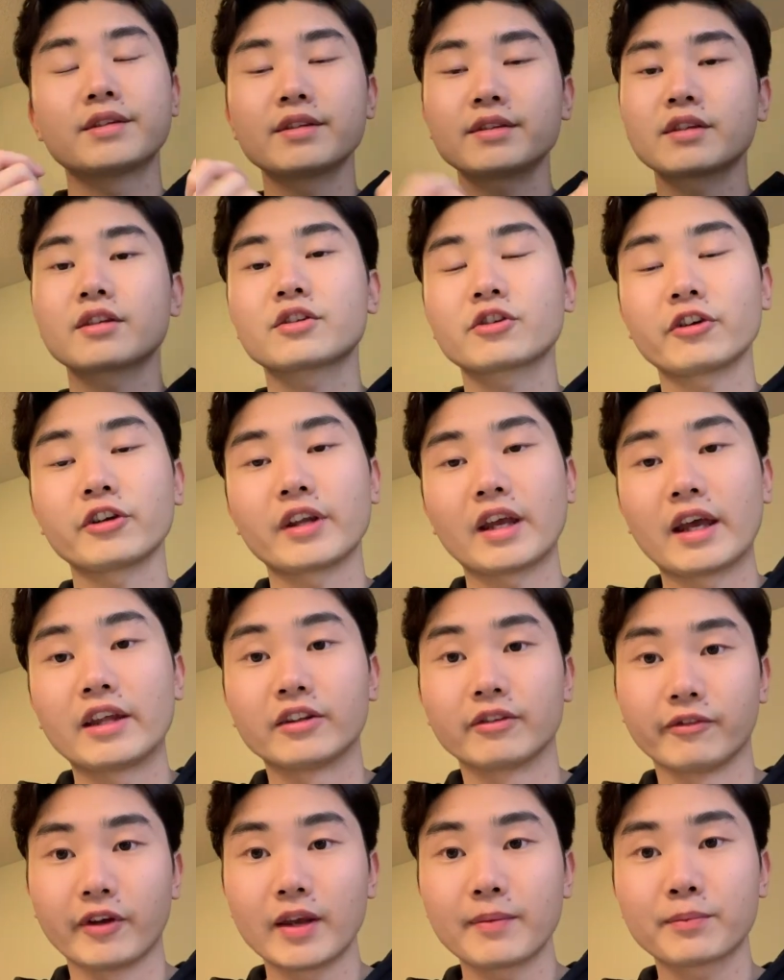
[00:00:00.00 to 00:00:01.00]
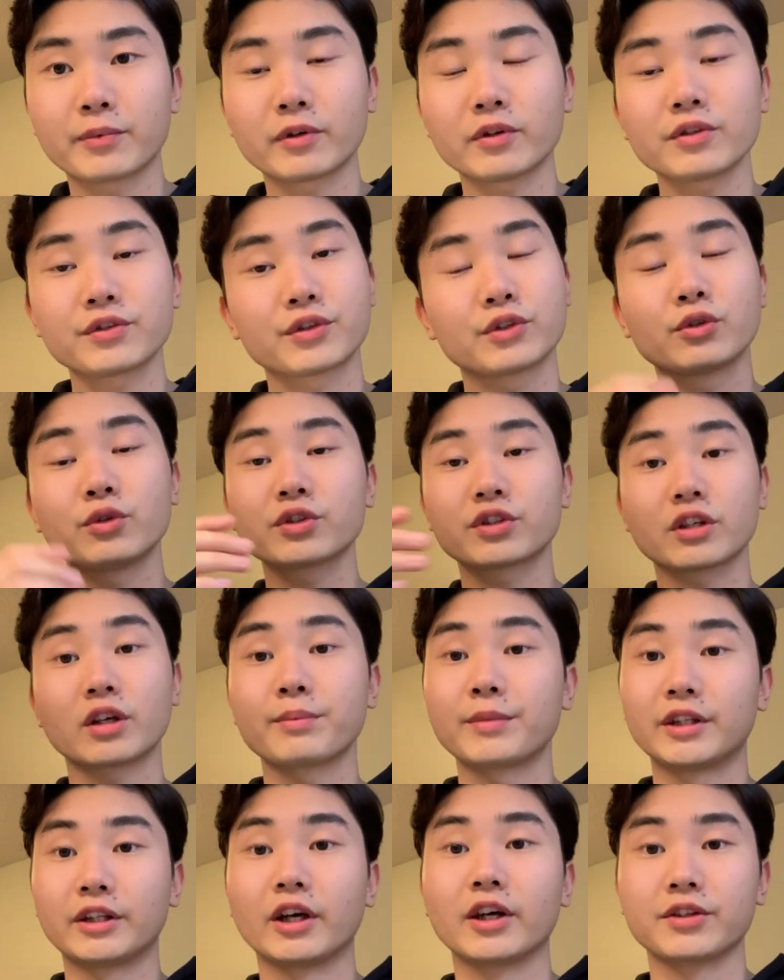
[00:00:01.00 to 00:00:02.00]
Since it's already end of April, school's
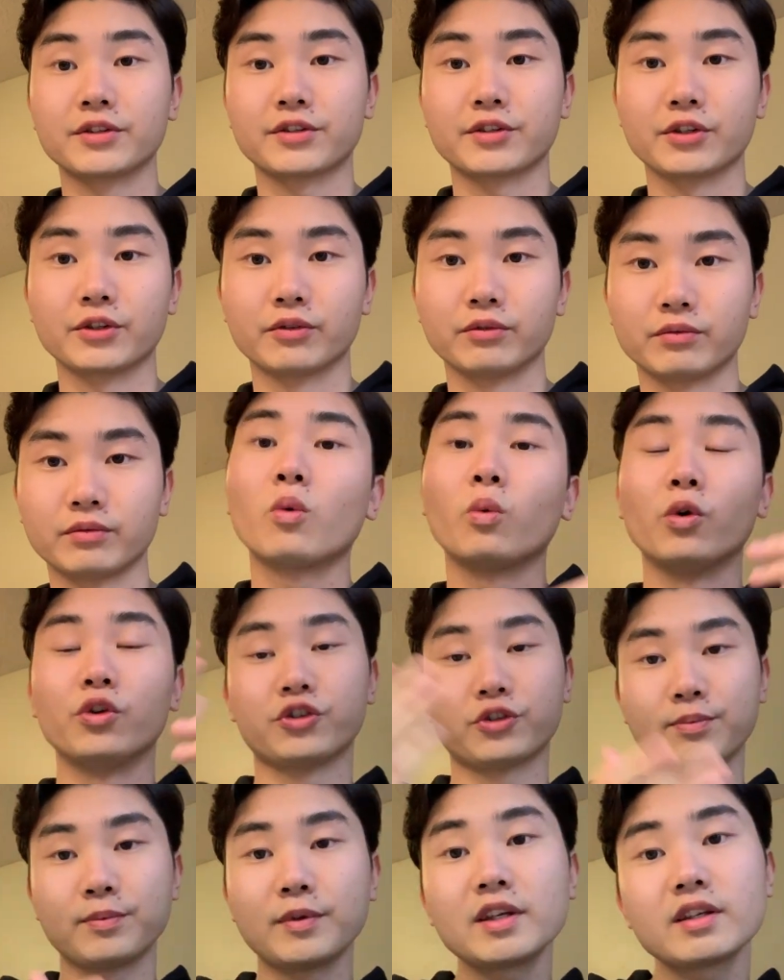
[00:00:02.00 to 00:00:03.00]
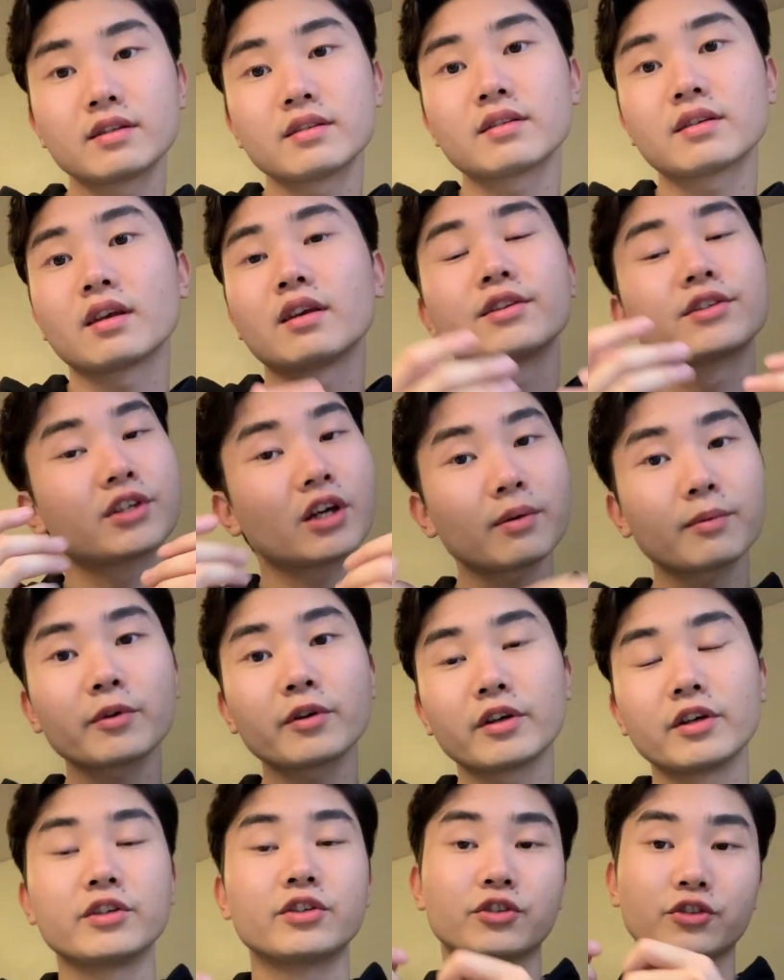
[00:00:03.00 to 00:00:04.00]
gonna be done soon, which means
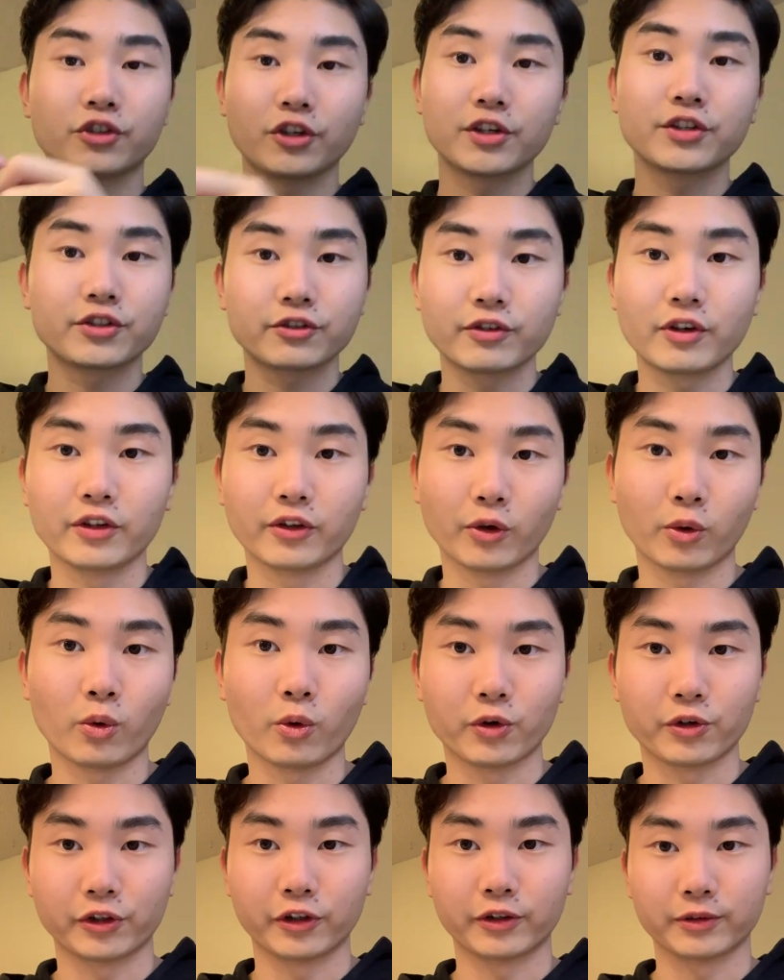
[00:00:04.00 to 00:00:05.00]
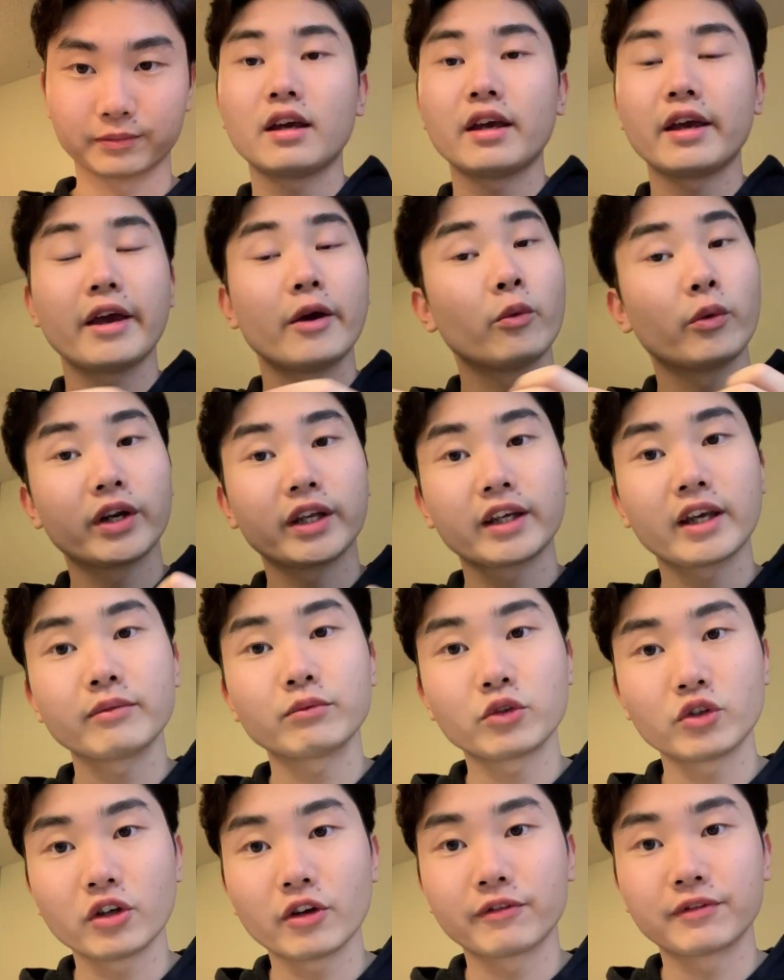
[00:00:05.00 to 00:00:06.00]
summer is just around the corner. And when I came
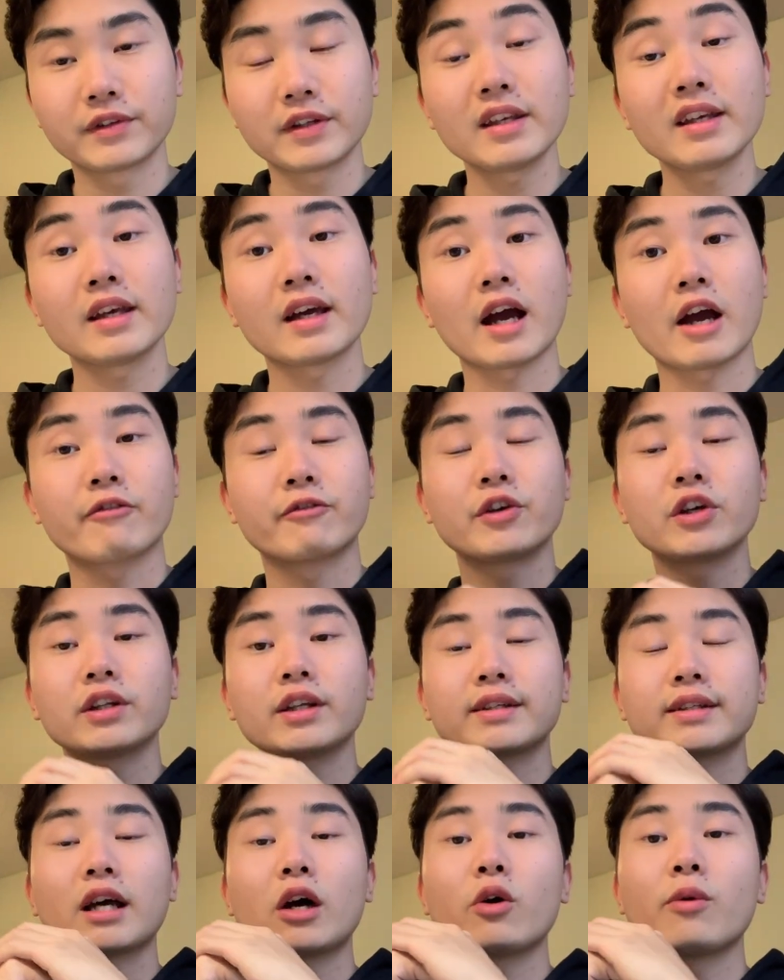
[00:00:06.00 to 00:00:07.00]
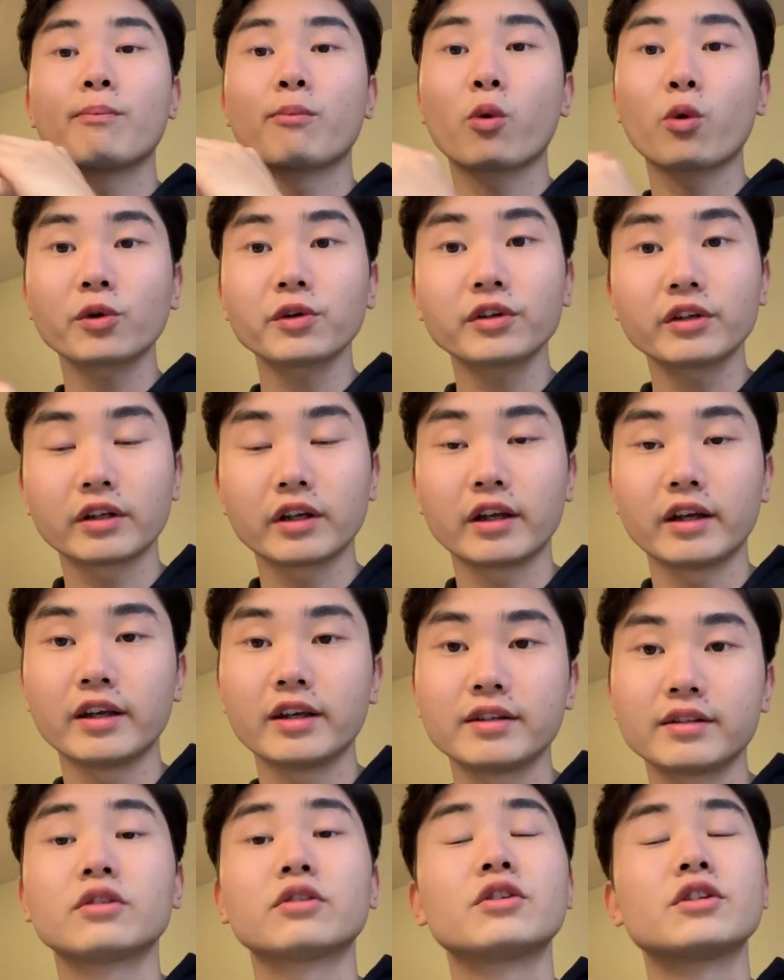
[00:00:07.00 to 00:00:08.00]
to U of T, I realized how important it
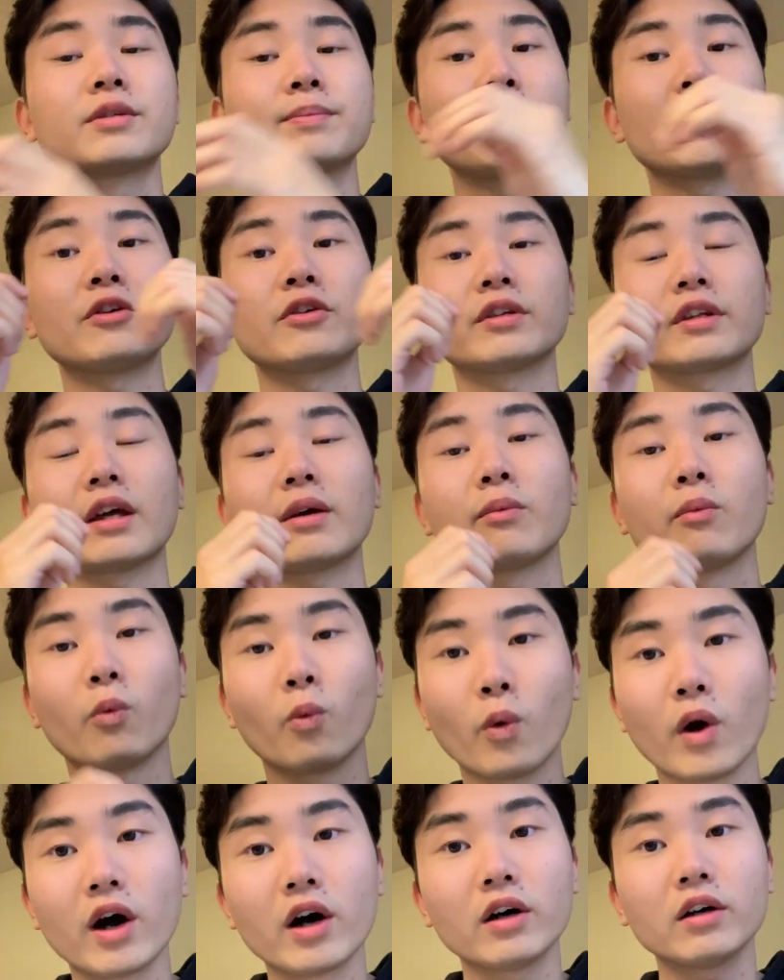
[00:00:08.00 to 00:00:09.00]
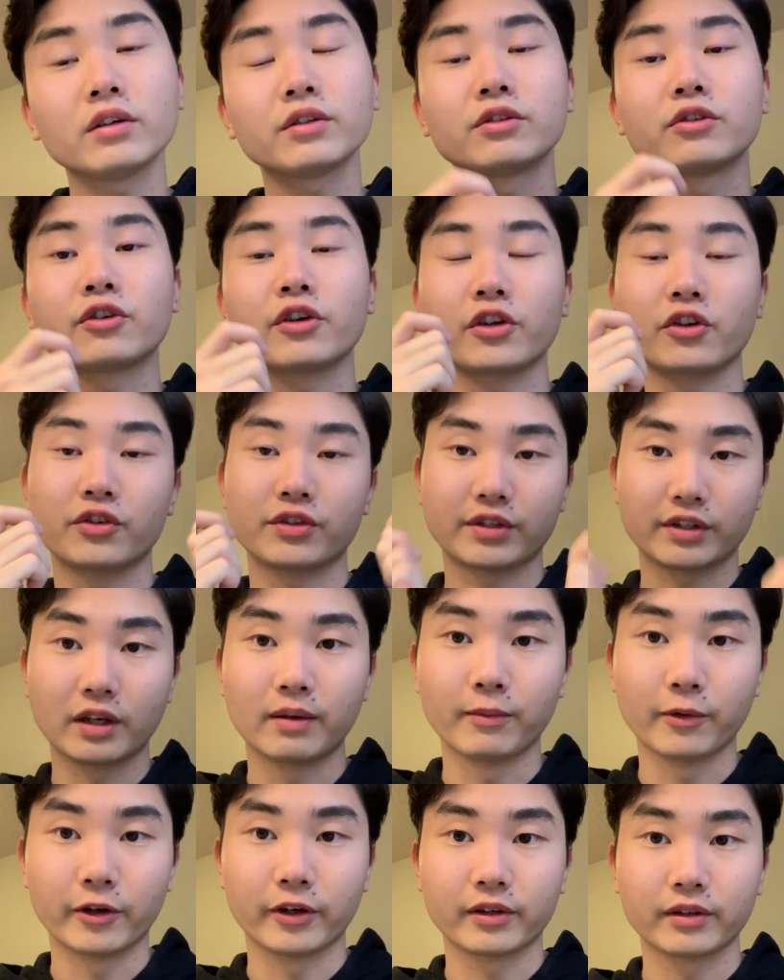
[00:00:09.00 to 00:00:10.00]
is to spend your time well during your
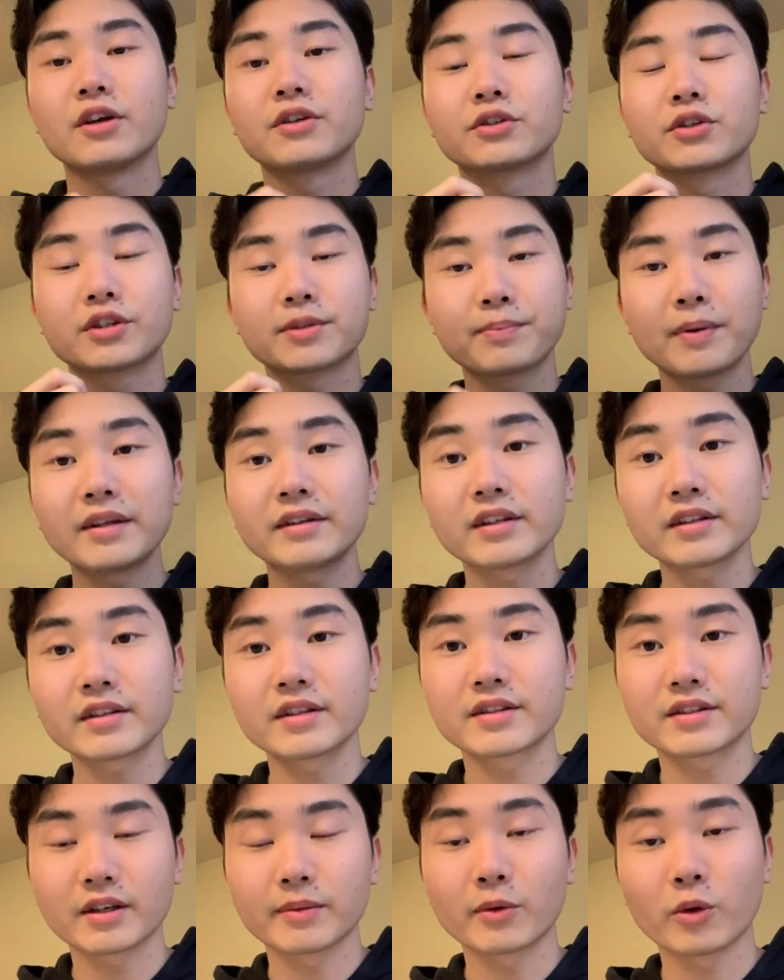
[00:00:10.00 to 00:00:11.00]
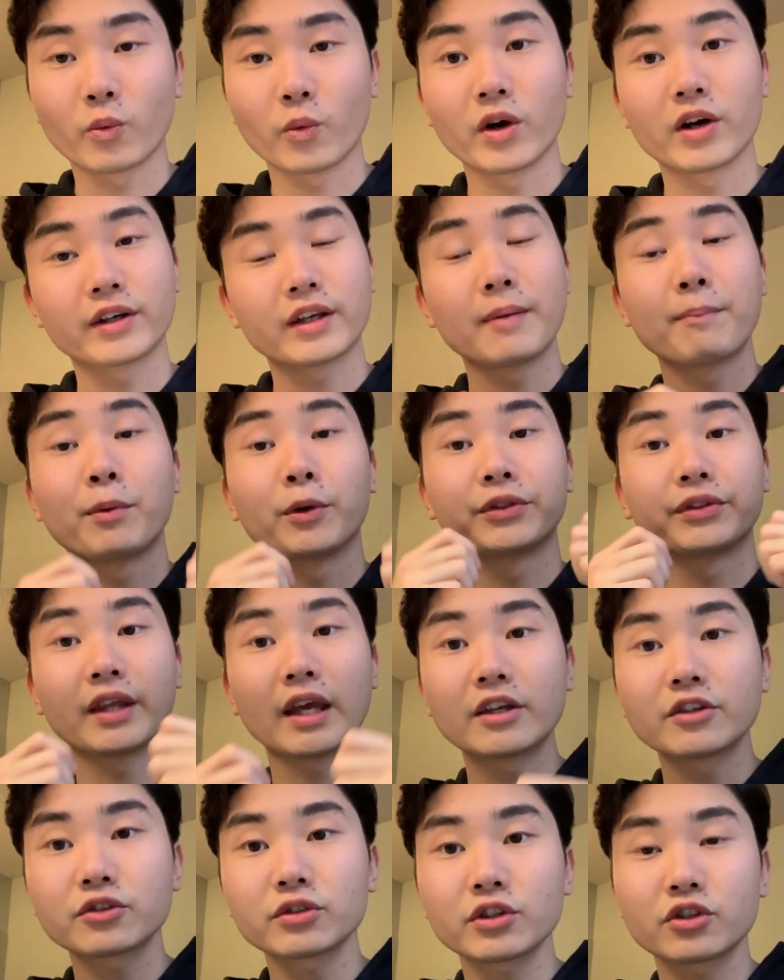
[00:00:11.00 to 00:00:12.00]
summer. So spending this summer well can
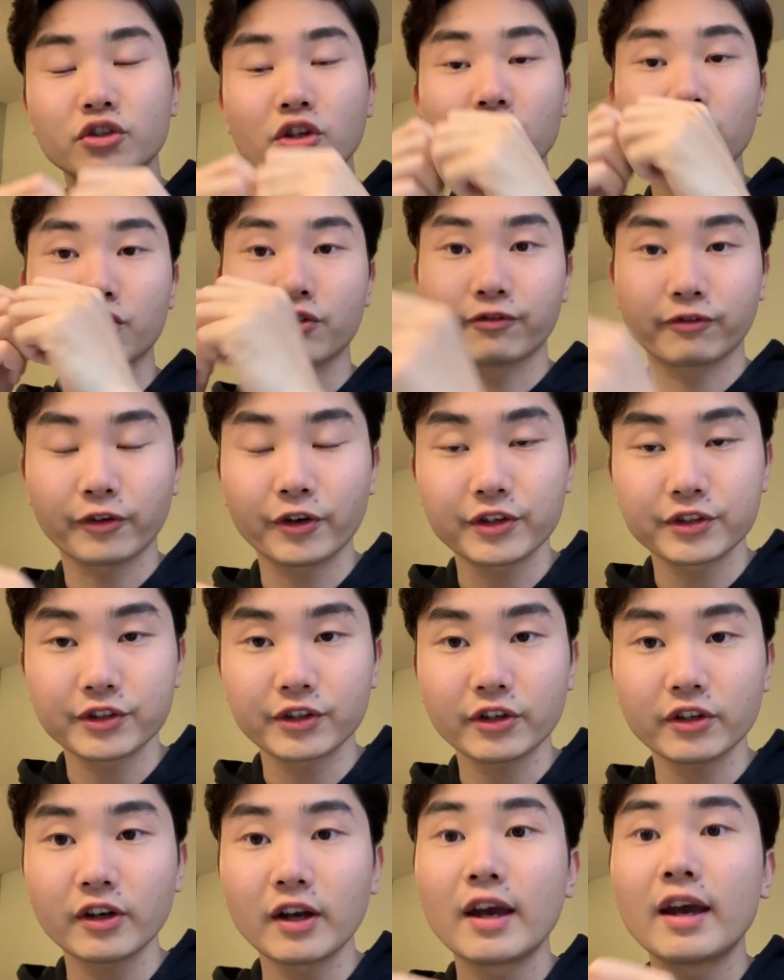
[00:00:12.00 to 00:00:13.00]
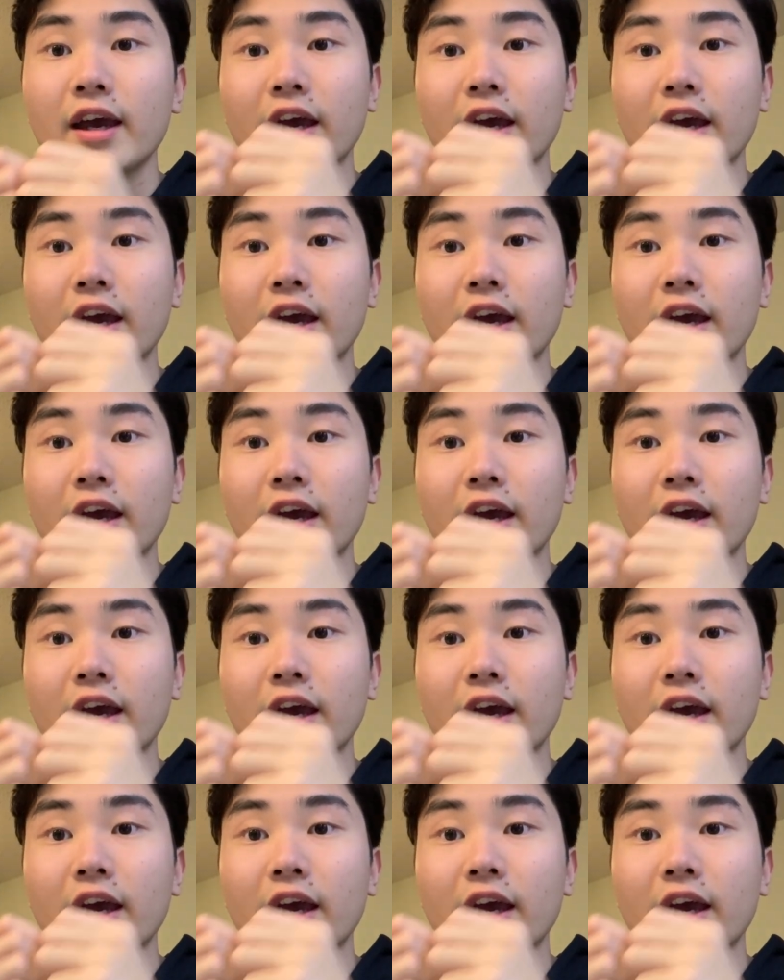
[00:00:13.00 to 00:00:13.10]
potentially change your first year